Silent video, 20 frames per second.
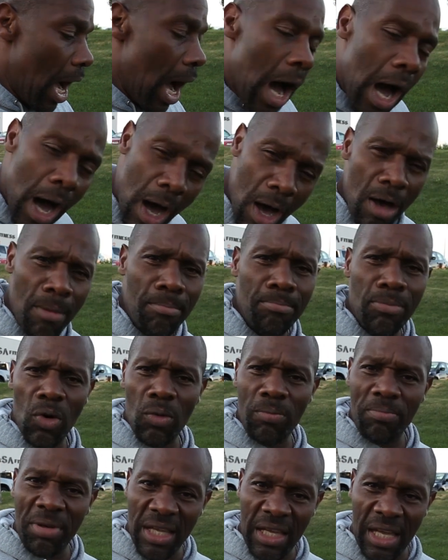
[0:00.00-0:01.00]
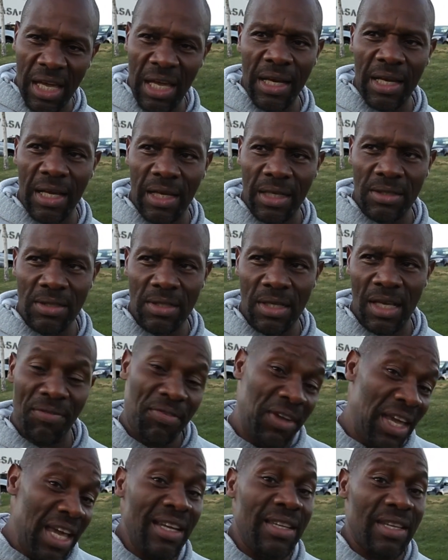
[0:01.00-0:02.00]
humble beginnings, if
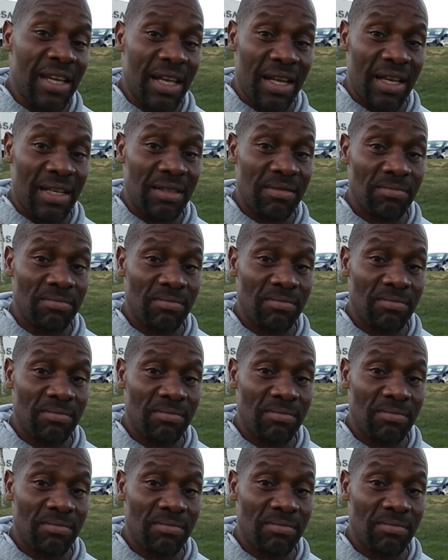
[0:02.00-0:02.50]
he did it,